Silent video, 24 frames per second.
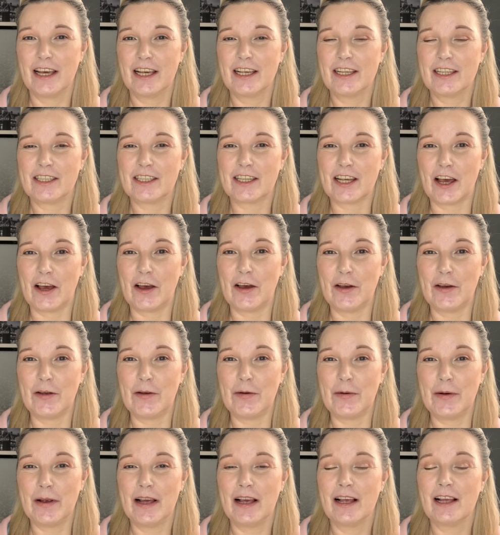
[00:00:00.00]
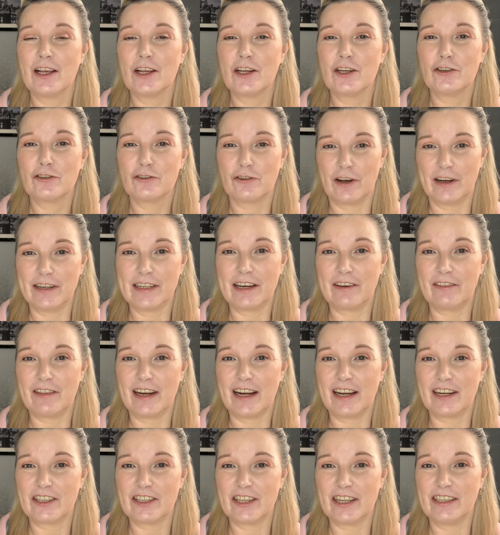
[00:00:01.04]
So tried out the
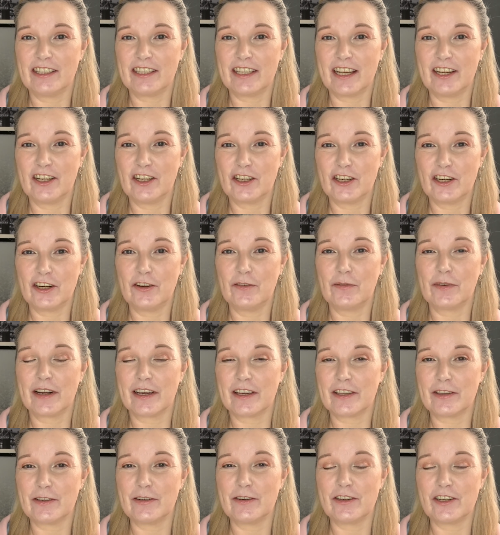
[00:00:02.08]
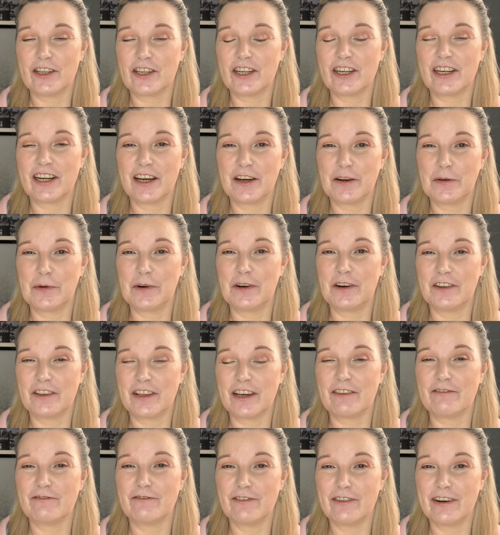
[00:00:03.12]
Lash Sensational and I thought, do you know what,
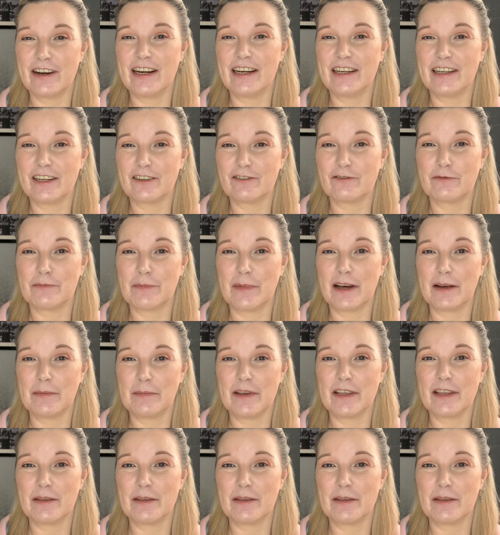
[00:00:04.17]
that really does remind me of the